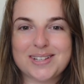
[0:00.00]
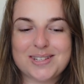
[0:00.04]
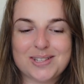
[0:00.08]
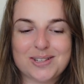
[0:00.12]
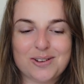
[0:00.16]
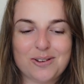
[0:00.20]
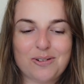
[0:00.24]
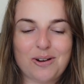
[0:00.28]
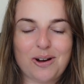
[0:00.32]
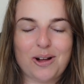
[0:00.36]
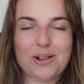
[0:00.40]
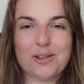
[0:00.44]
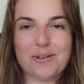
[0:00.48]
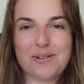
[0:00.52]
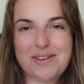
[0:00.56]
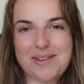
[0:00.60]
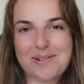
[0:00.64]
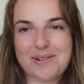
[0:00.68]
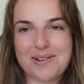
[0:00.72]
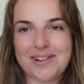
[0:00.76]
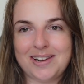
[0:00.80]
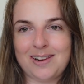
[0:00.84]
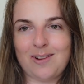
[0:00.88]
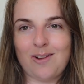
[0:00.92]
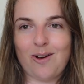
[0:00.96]
So although you
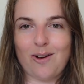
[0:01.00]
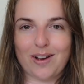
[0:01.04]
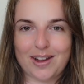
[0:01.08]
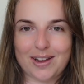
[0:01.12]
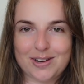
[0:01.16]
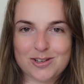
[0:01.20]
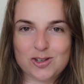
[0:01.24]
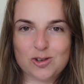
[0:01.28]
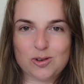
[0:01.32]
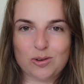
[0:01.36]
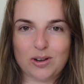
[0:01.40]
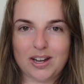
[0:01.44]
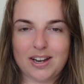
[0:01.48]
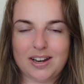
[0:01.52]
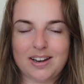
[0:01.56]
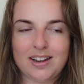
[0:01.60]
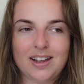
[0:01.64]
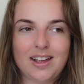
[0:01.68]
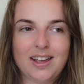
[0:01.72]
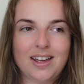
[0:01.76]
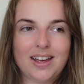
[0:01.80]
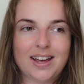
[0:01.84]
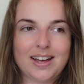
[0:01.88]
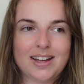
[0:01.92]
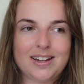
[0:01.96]
can log into it
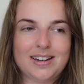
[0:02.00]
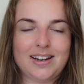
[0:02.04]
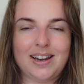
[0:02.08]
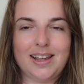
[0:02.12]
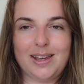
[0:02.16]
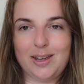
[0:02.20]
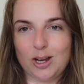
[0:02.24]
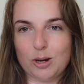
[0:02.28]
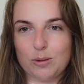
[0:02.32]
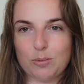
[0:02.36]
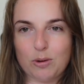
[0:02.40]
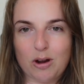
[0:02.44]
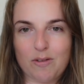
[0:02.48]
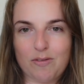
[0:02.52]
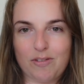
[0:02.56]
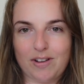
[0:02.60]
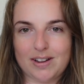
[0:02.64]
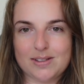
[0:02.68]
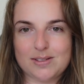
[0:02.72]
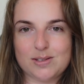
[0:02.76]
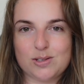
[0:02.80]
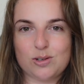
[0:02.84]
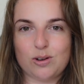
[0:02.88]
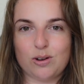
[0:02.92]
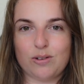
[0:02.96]
and link your profile
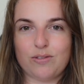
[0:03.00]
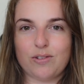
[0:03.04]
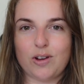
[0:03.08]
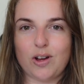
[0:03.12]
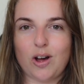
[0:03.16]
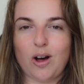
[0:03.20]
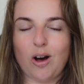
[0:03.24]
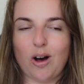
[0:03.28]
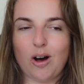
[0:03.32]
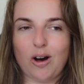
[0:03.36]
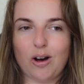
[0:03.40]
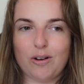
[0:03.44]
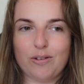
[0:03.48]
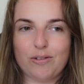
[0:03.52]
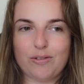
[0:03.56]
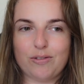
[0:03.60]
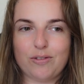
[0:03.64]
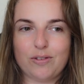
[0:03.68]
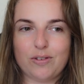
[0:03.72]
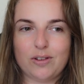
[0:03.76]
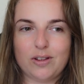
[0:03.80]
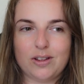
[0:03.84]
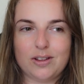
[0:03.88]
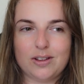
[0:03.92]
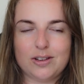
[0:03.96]
and stuff
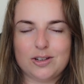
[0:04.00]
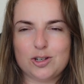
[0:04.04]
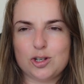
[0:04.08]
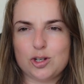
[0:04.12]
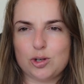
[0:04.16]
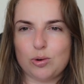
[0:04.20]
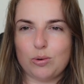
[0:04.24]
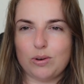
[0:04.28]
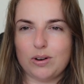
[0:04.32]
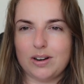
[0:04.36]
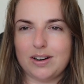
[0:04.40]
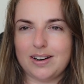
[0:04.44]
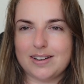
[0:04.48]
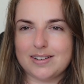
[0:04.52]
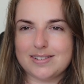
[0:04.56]
offshore,